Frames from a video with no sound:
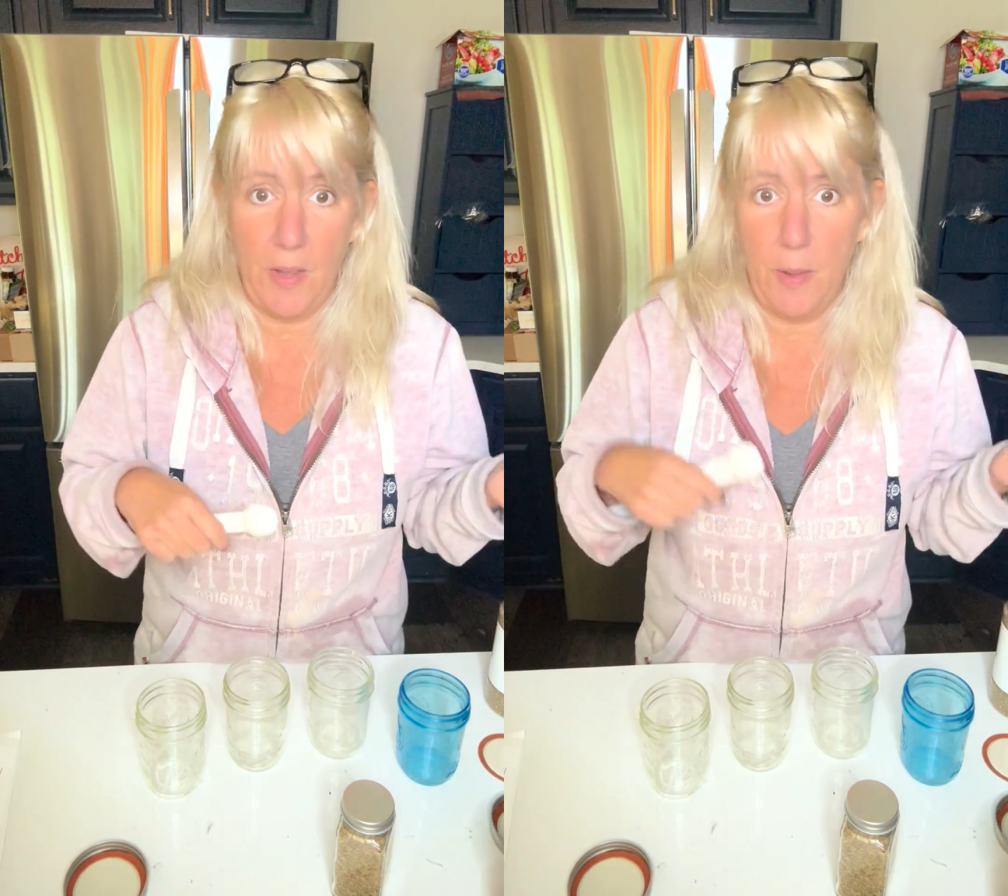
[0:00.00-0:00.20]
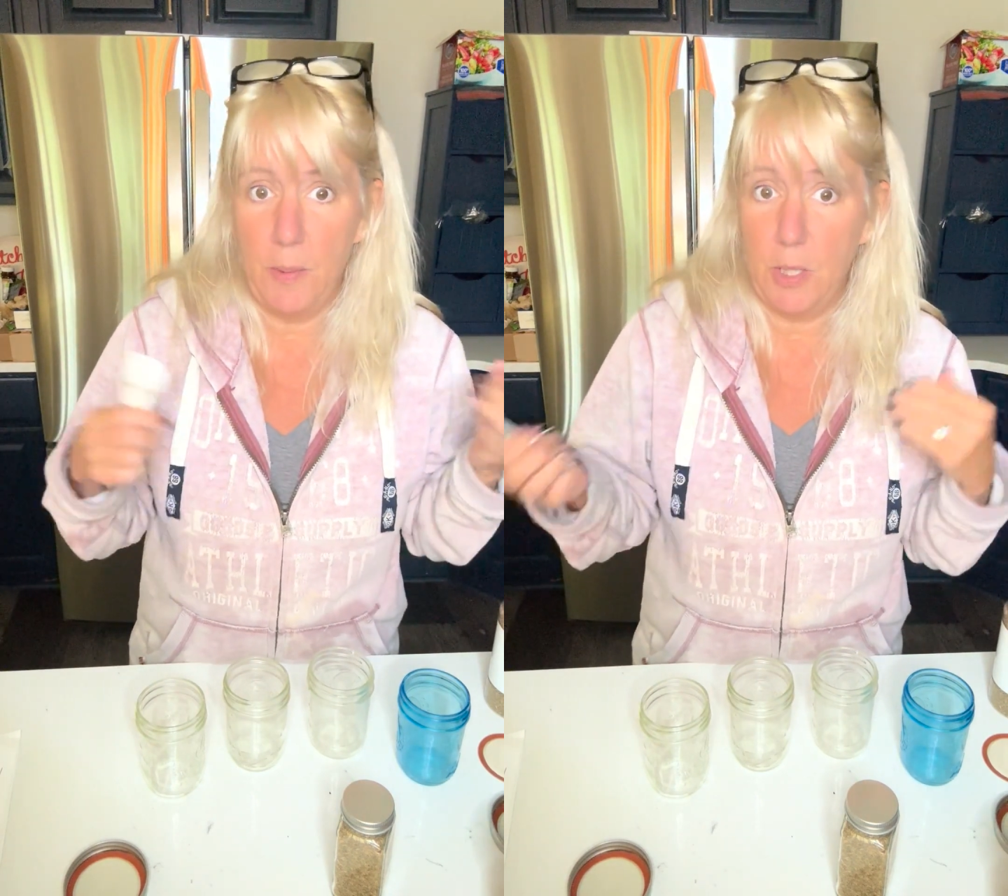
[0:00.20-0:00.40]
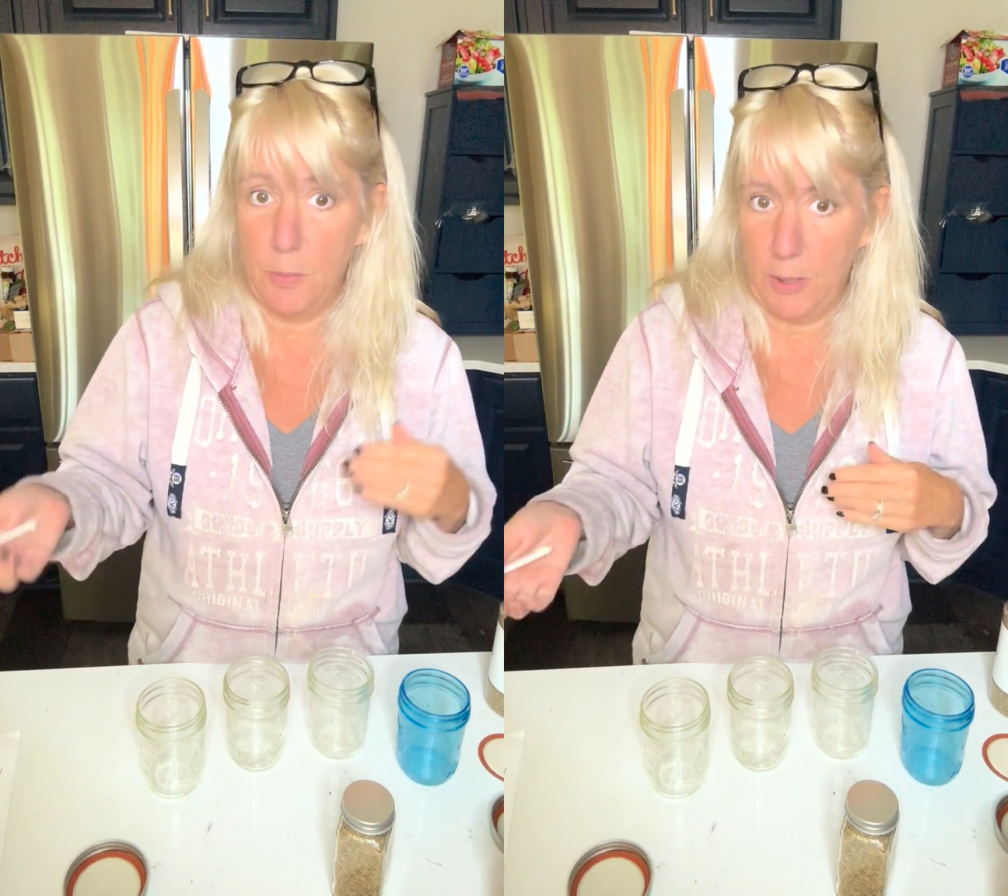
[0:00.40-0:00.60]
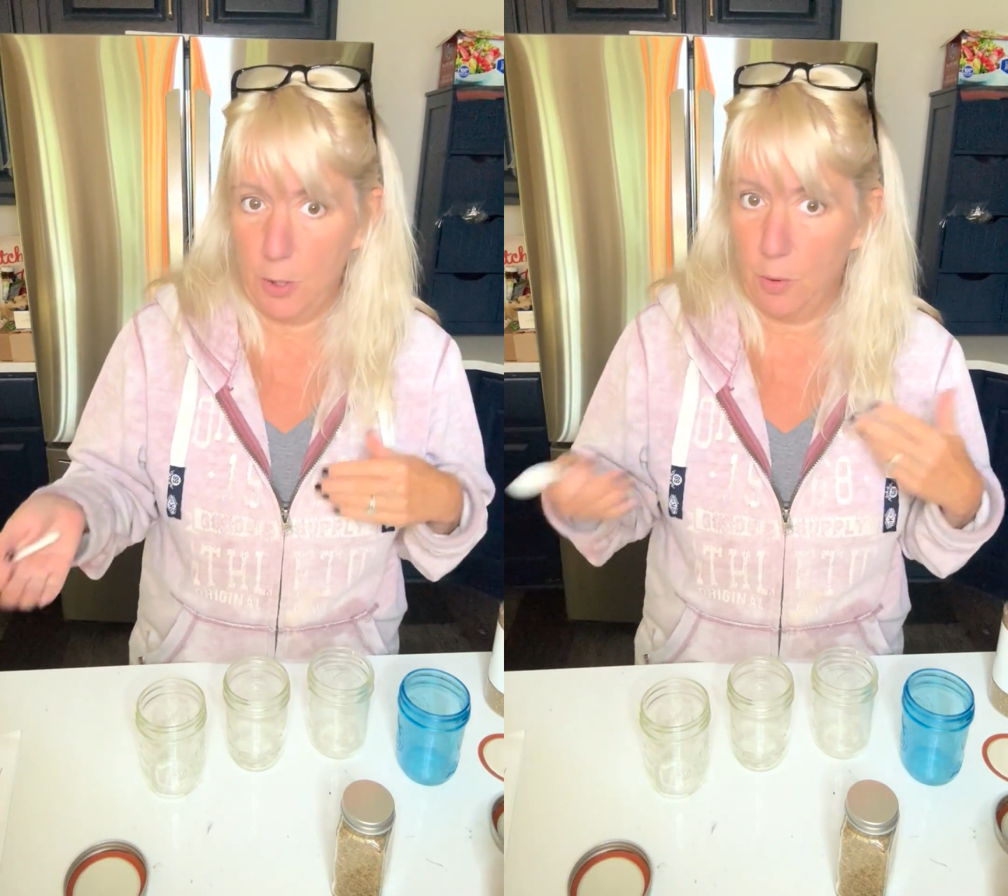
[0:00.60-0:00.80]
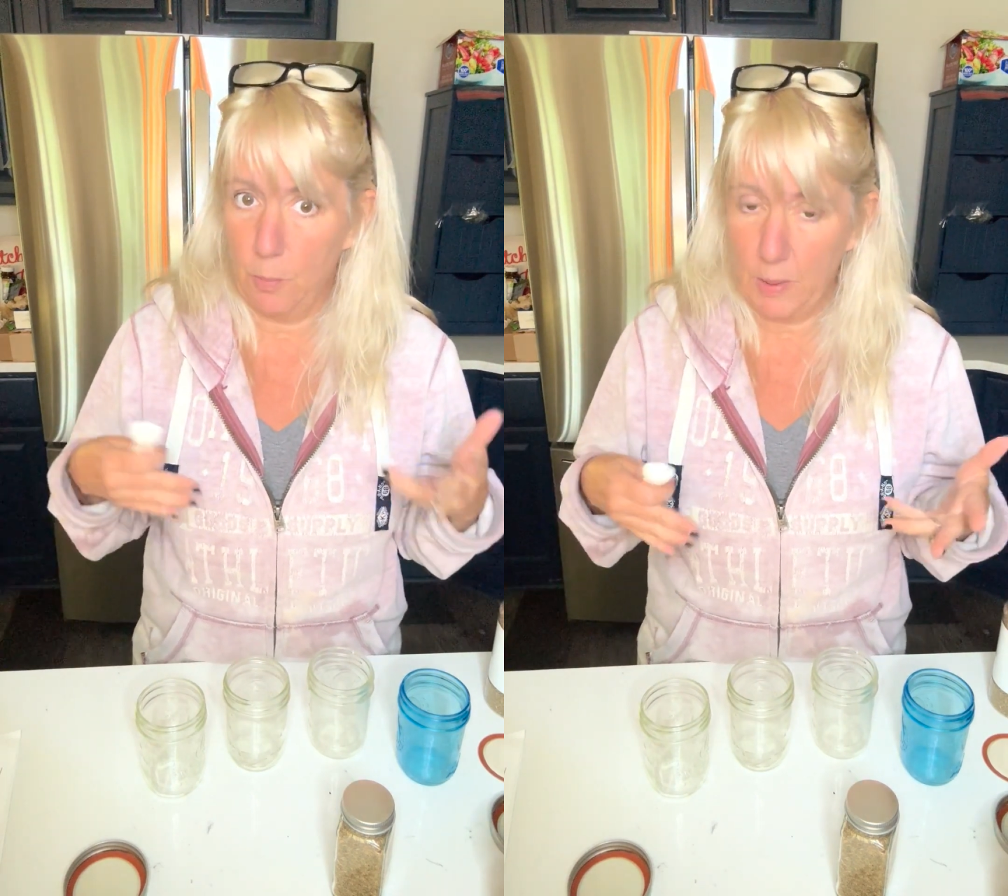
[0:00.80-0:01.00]
them and you make
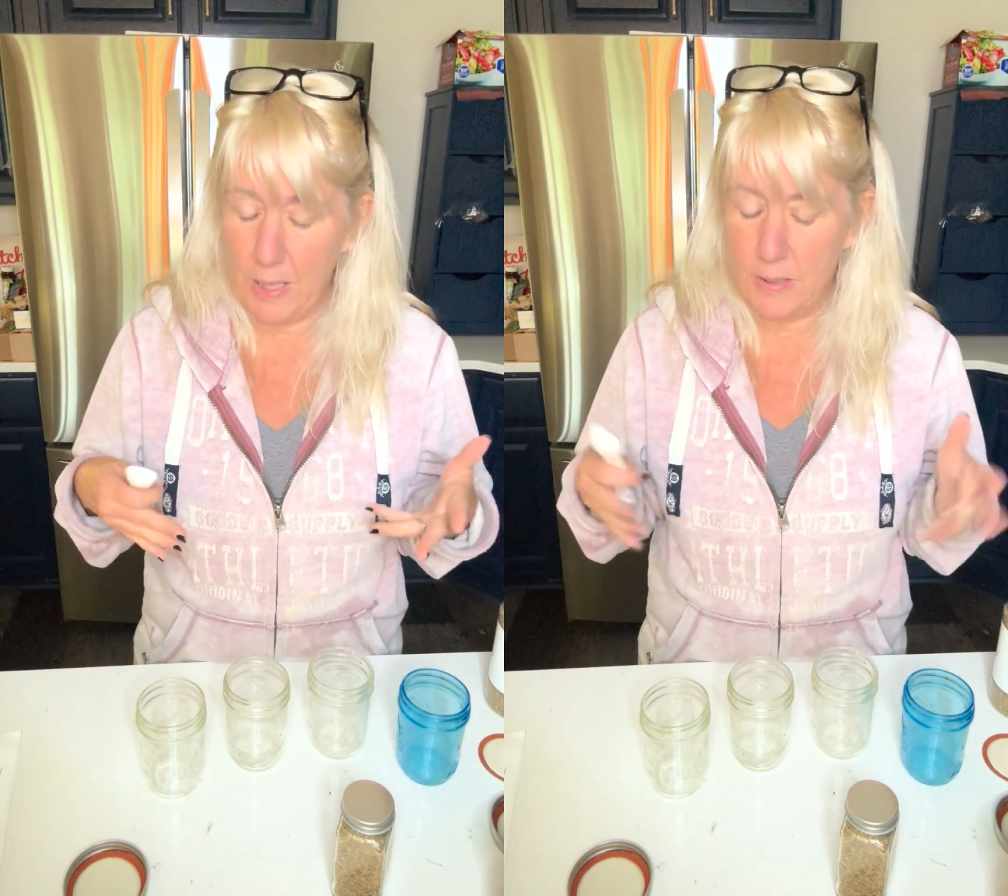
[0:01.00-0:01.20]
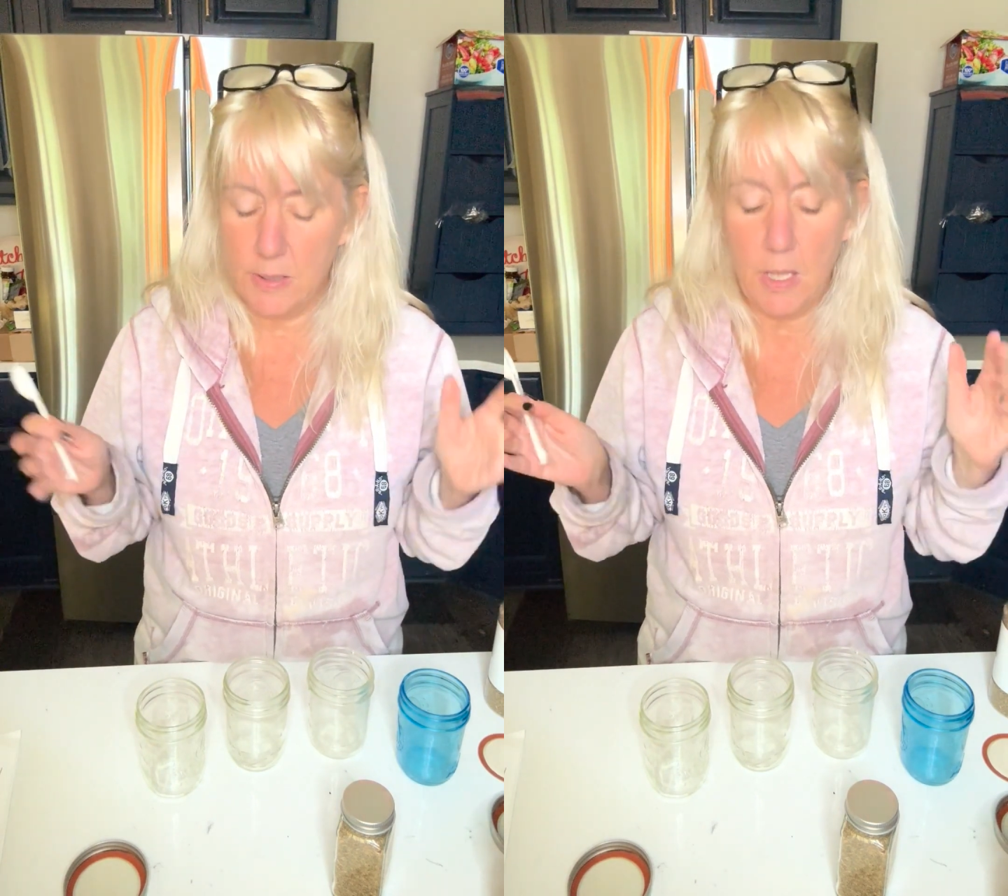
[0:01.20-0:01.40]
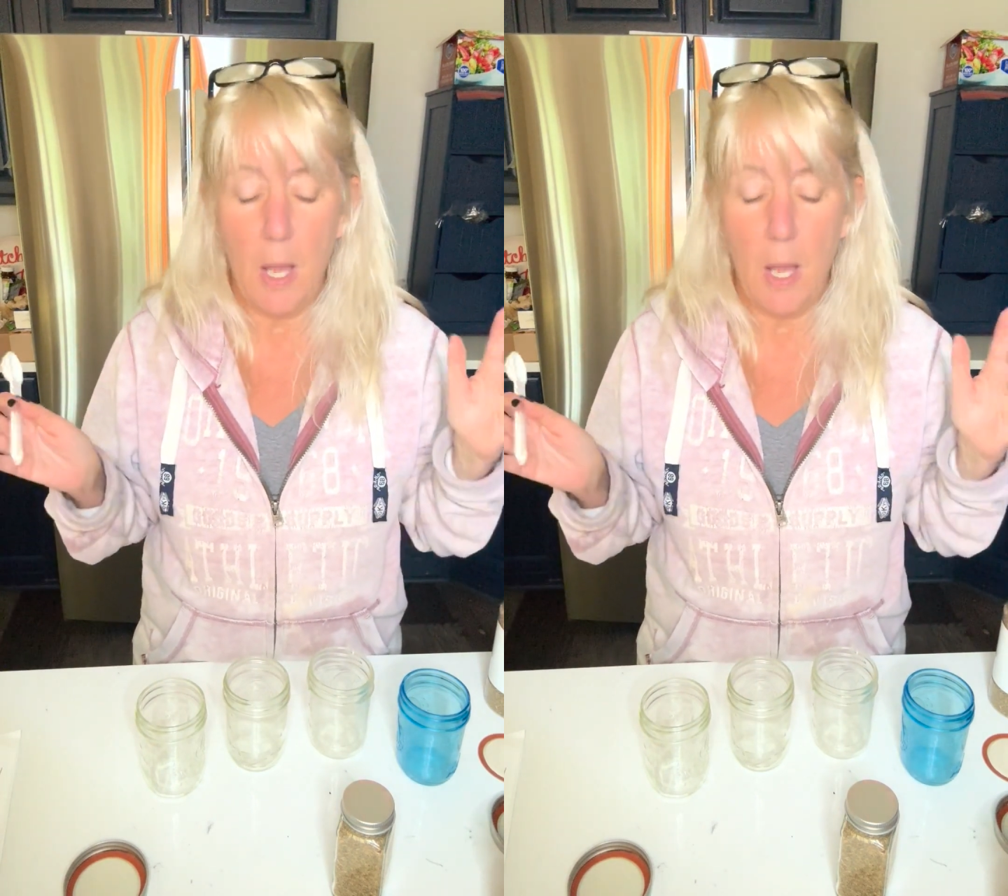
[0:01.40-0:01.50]
your own blends.